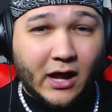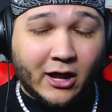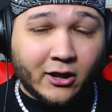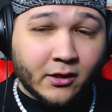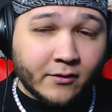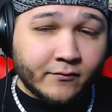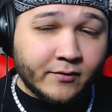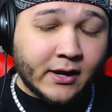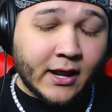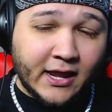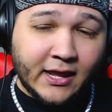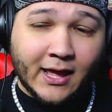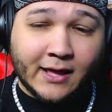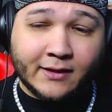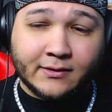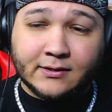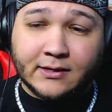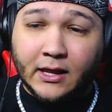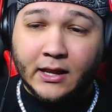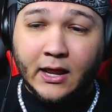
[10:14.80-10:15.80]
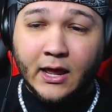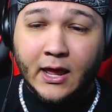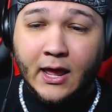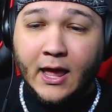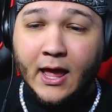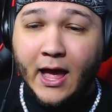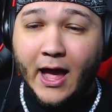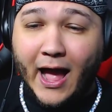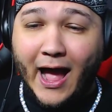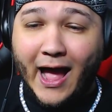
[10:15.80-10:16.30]
I'll give it an 8 out of 10.
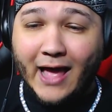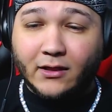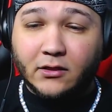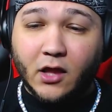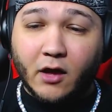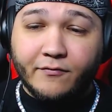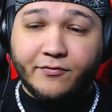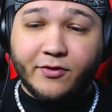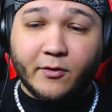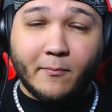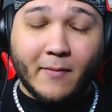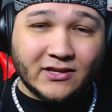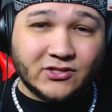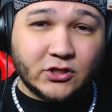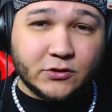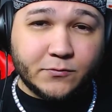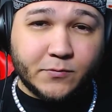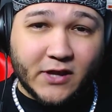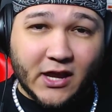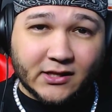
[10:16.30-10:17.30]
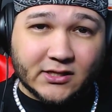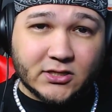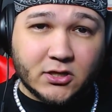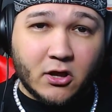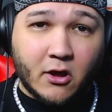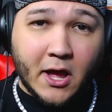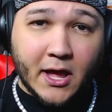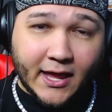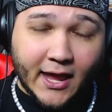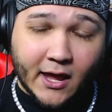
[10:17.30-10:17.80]
I love the message behind the
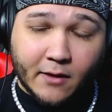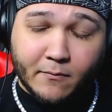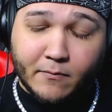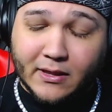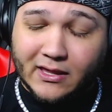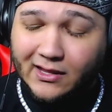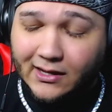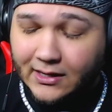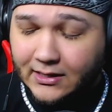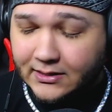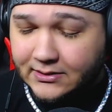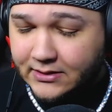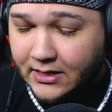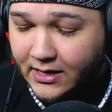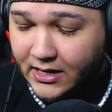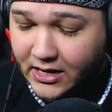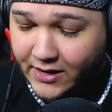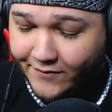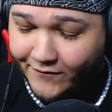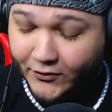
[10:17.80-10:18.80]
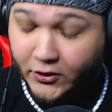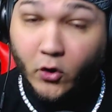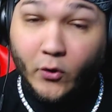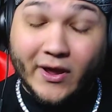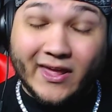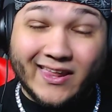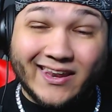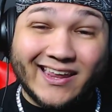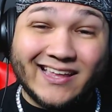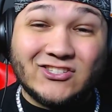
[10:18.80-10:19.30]
song again, because even
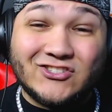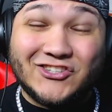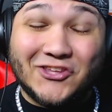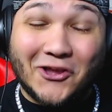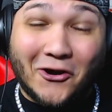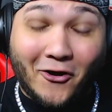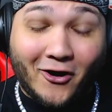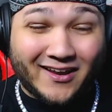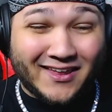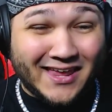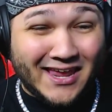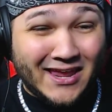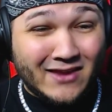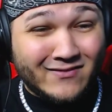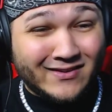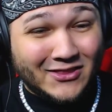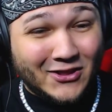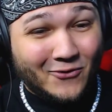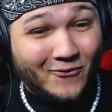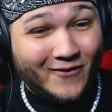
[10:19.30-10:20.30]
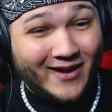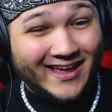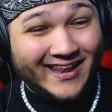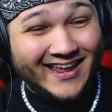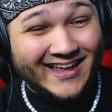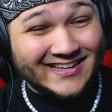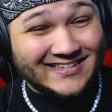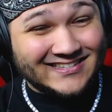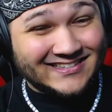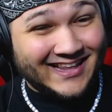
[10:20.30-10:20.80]
though it is dark, even though
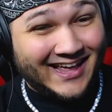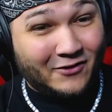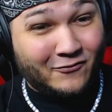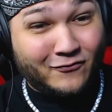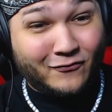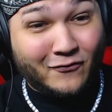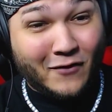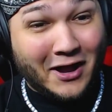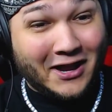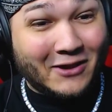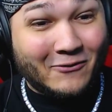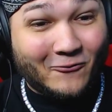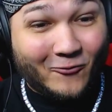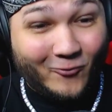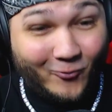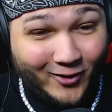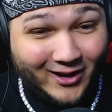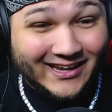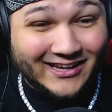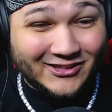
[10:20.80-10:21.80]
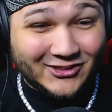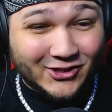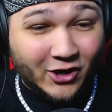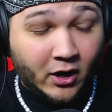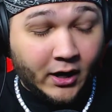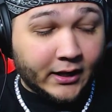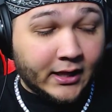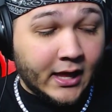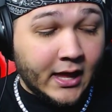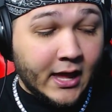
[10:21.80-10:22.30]
it is like fucking really
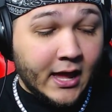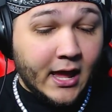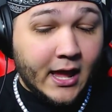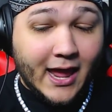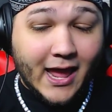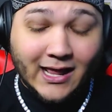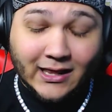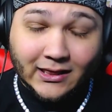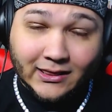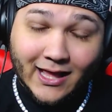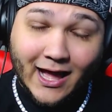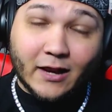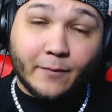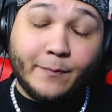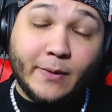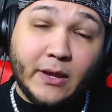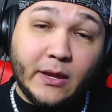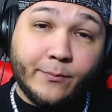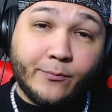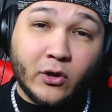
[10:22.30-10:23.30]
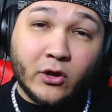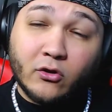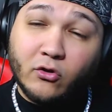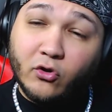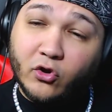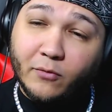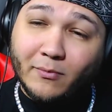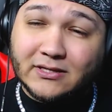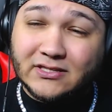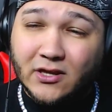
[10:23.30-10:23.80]
dark, and a lot of people,
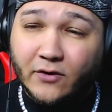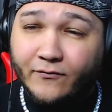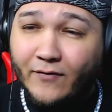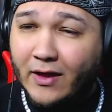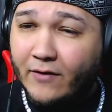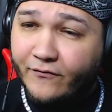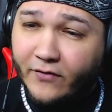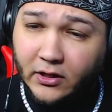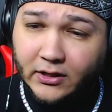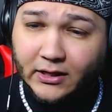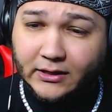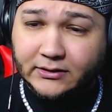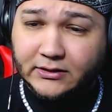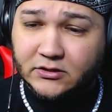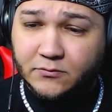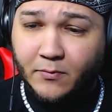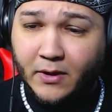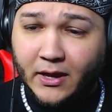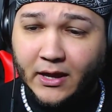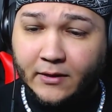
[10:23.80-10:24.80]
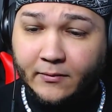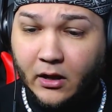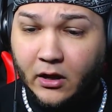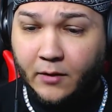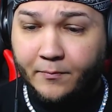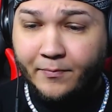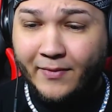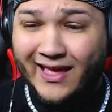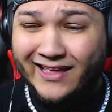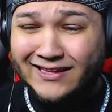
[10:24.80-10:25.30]
including myself, have felt like this, man.
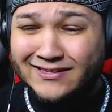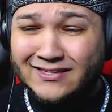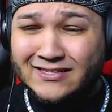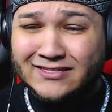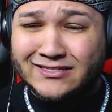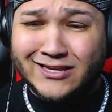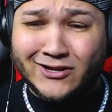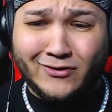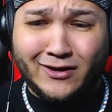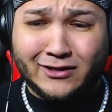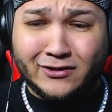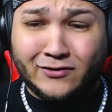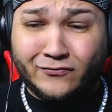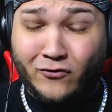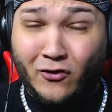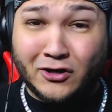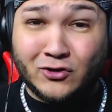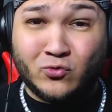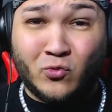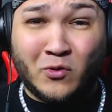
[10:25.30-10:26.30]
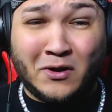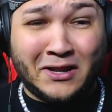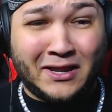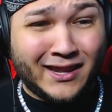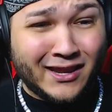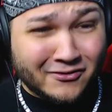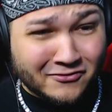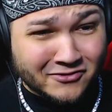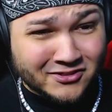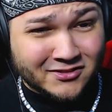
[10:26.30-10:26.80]
Not necessarily as far as
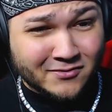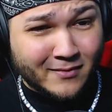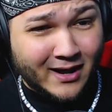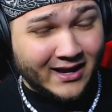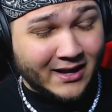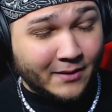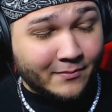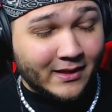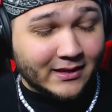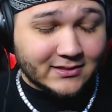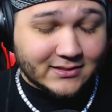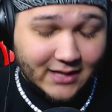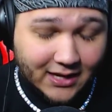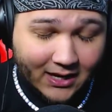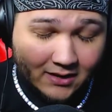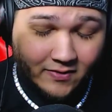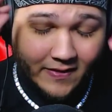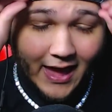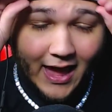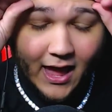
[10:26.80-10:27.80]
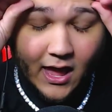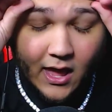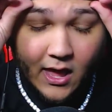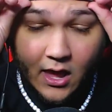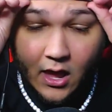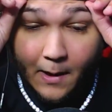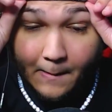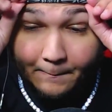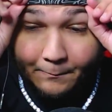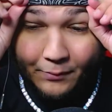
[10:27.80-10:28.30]
wanting to kill somebody, I'm not saying that,
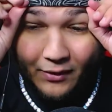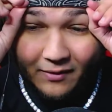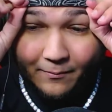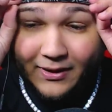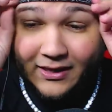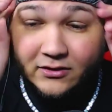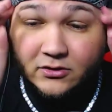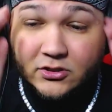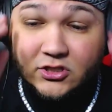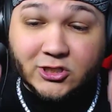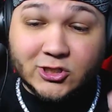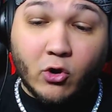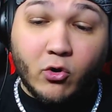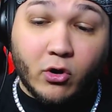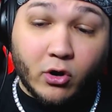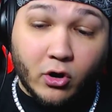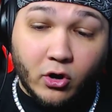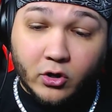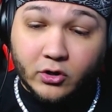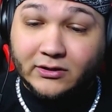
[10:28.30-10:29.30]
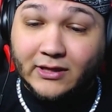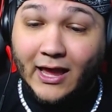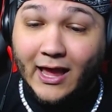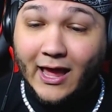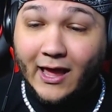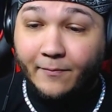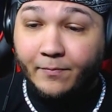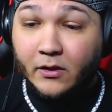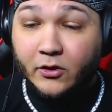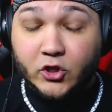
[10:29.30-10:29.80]
but being so hurt
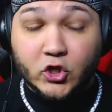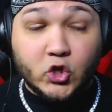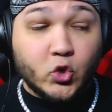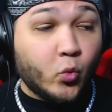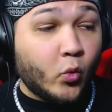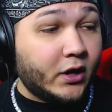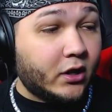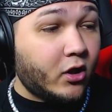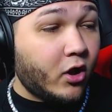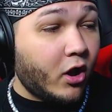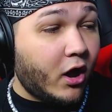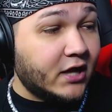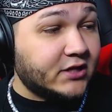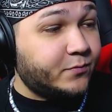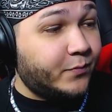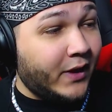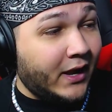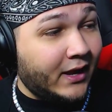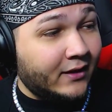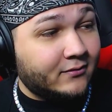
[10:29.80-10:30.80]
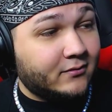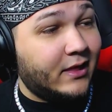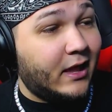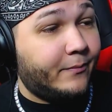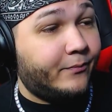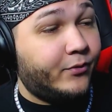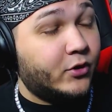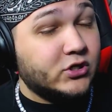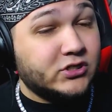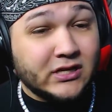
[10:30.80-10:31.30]
that you want to cause pain to
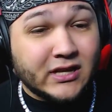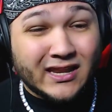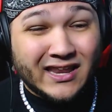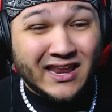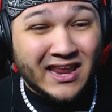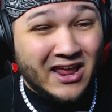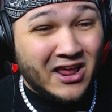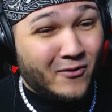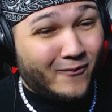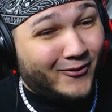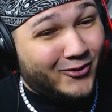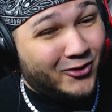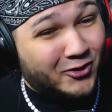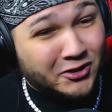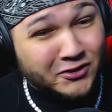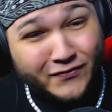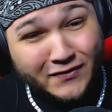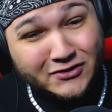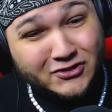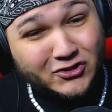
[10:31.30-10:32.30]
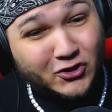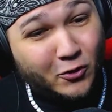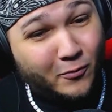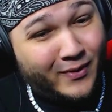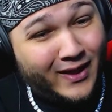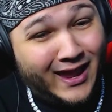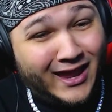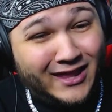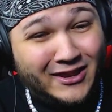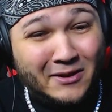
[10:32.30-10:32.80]
that person, whether it's
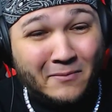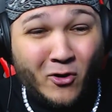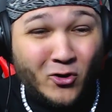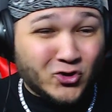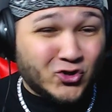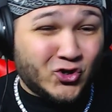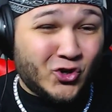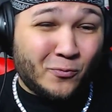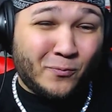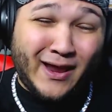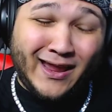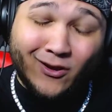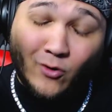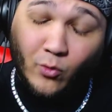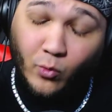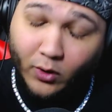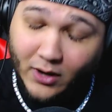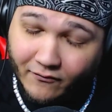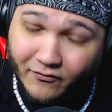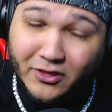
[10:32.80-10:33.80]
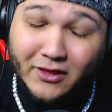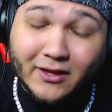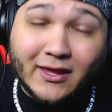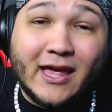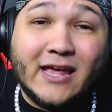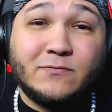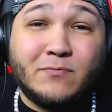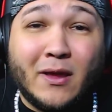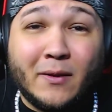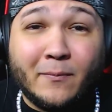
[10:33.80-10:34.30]
physical pain, emotional pain, or whatever the
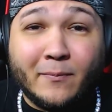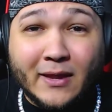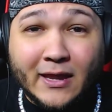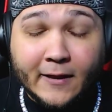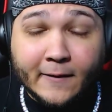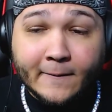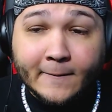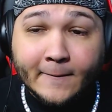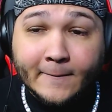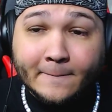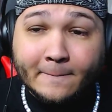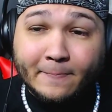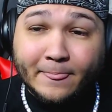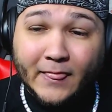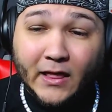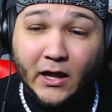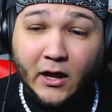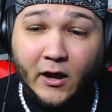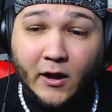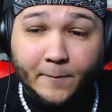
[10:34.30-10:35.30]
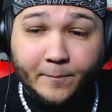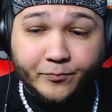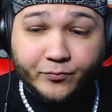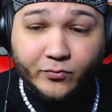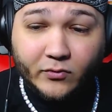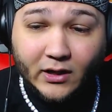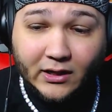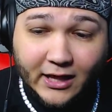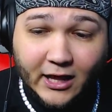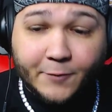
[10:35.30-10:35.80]
case may be. A
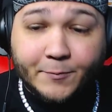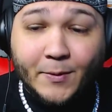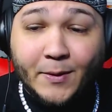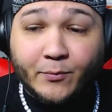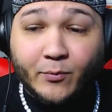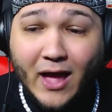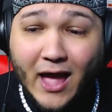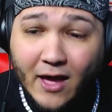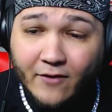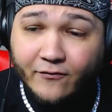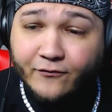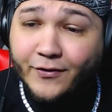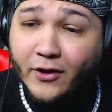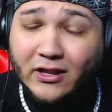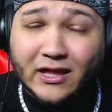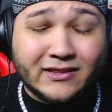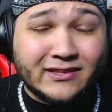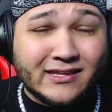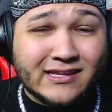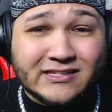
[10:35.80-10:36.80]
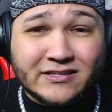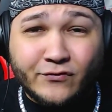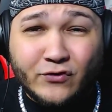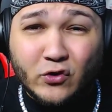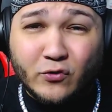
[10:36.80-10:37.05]
lot of people have felt like this.